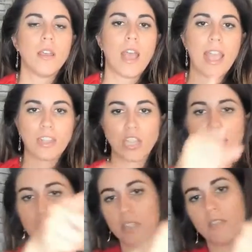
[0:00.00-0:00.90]
I actually
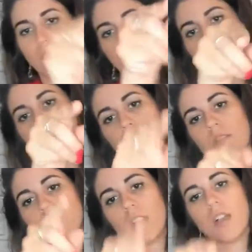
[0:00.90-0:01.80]
have a little
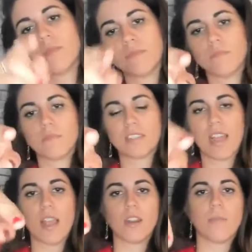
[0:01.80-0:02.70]

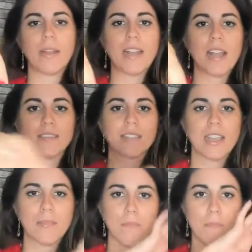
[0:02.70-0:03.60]
sign on my desk,
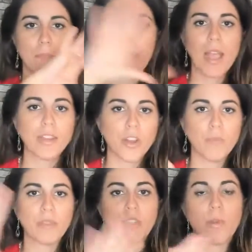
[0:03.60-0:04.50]
mind
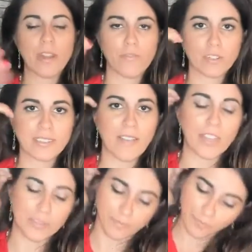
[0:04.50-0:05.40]
open
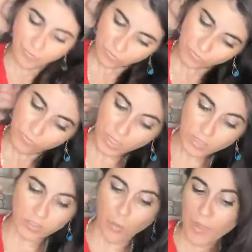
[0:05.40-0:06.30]
24/7.
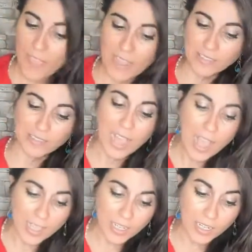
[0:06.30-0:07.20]
So with that
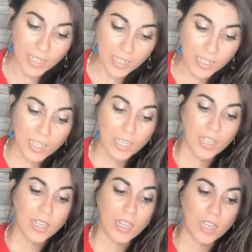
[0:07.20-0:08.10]
said,
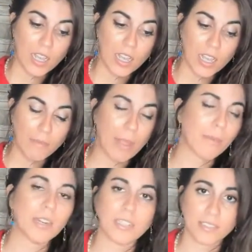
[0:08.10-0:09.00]
my
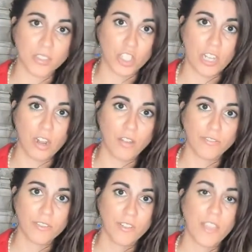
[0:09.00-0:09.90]
brain doesn't shut off.
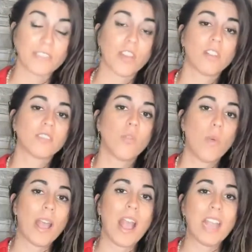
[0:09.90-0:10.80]
That's also
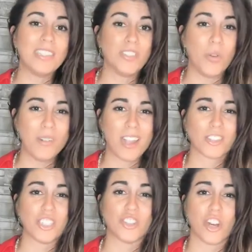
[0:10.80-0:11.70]
why I don't
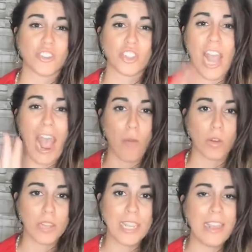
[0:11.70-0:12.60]
actually charge
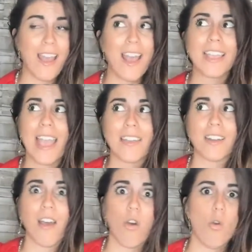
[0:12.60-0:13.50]
hourly. Again,
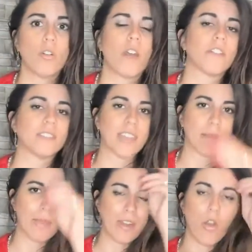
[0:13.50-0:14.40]
a whole nother
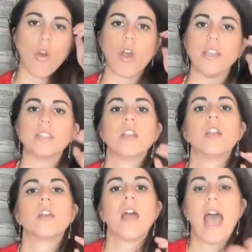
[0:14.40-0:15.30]
segment on
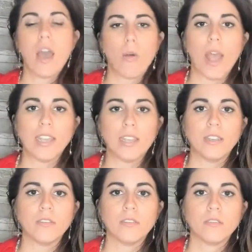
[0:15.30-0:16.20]
how I
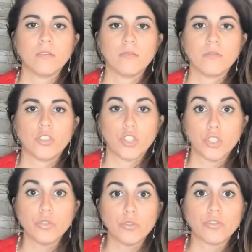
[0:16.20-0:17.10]

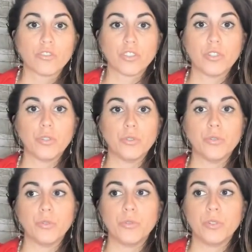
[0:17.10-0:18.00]
choose
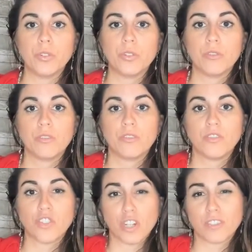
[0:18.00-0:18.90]
to
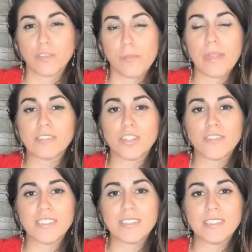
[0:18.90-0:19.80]
charge for my
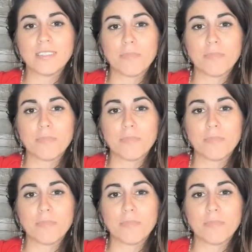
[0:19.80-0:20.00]
services.